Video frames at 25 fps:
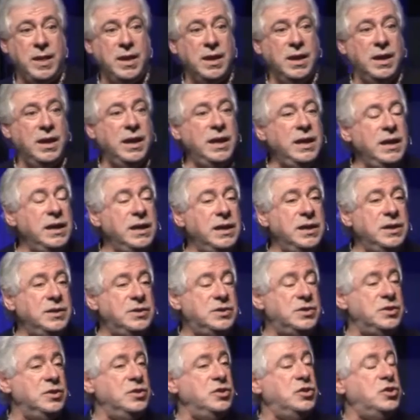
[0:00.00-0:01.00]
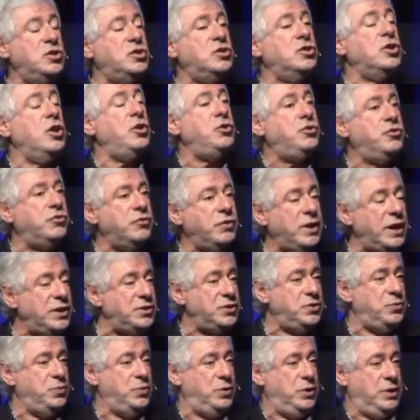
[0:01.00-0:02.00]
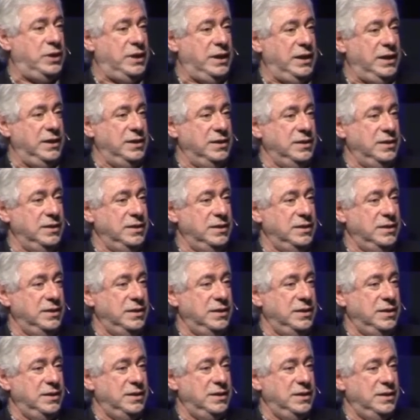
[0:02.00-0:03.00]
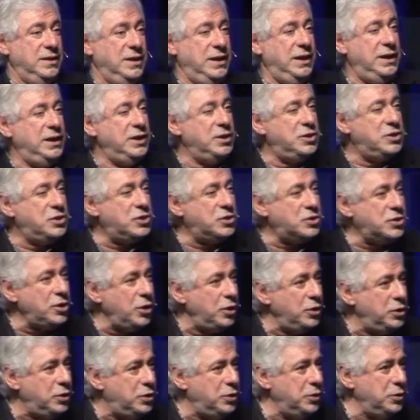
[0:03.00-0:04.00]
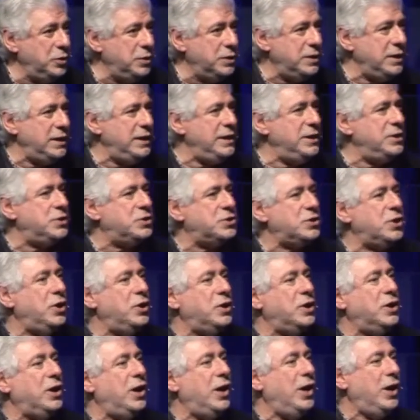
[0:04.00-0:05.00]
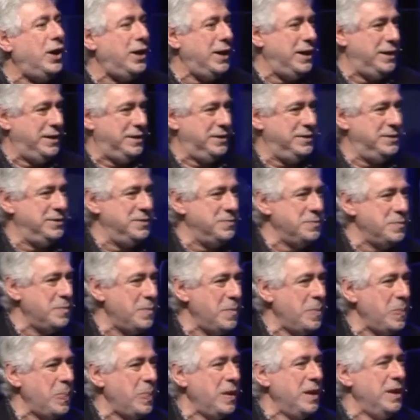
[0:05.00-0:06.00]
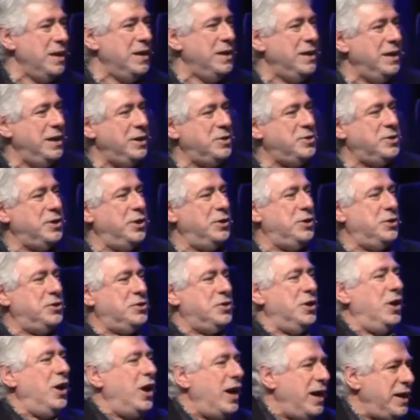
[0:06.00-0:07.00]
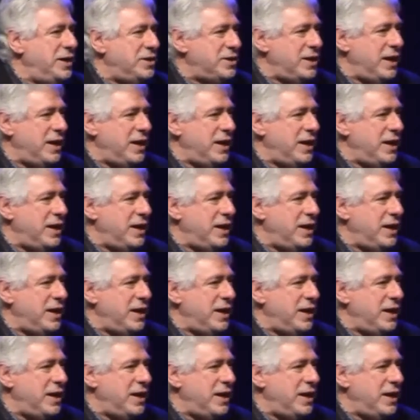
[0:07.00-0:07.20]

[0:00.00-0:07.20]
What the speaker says: He is so trustworthy. He is so good. He is so kind. And so to tie His